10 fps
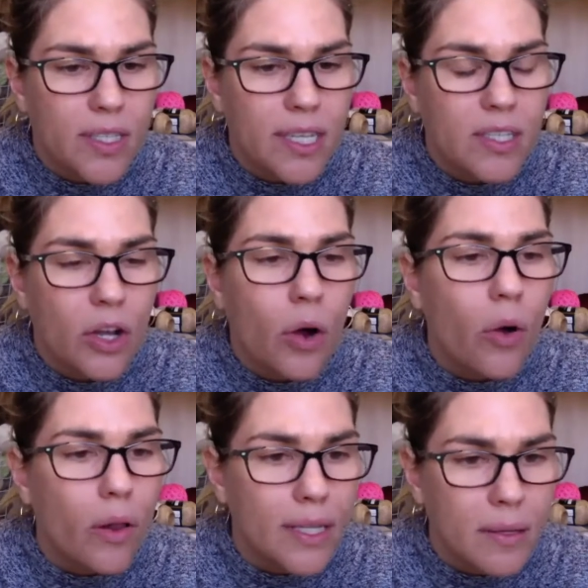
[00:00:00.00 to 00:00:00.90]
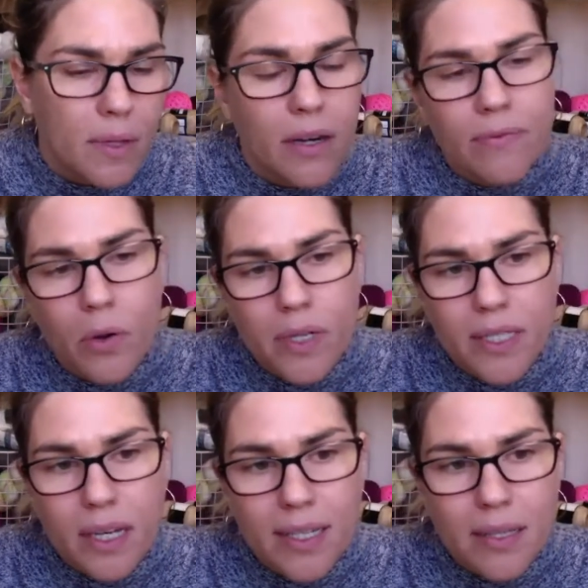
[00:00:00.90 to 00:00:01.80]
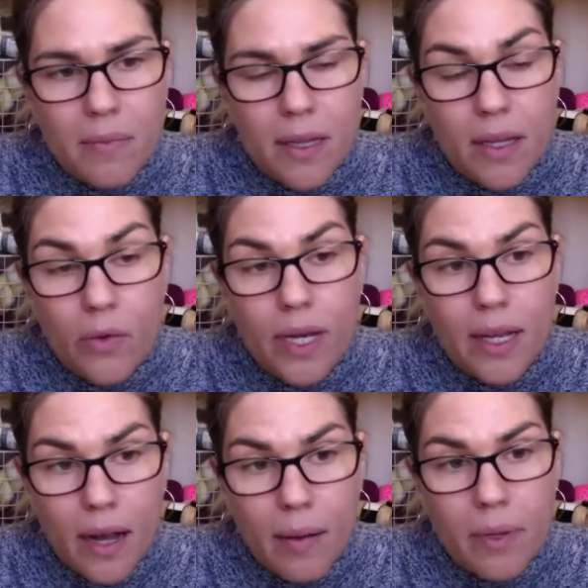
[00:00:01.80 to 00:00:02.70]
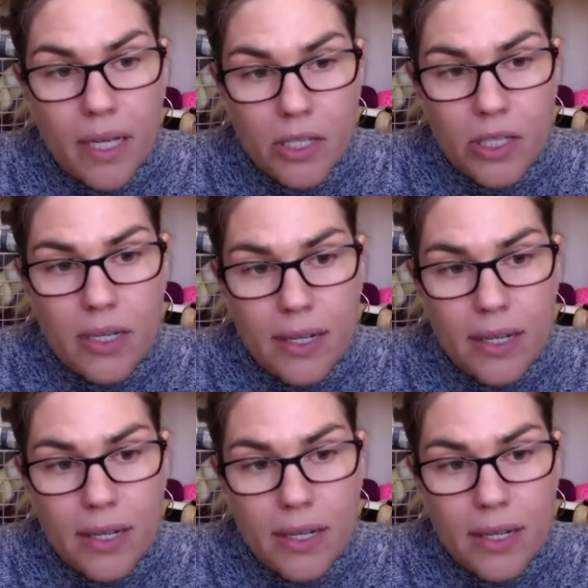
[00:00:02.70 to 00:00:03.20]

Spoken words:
it's a goal. It's something to focus on. It's something that you can accomplish.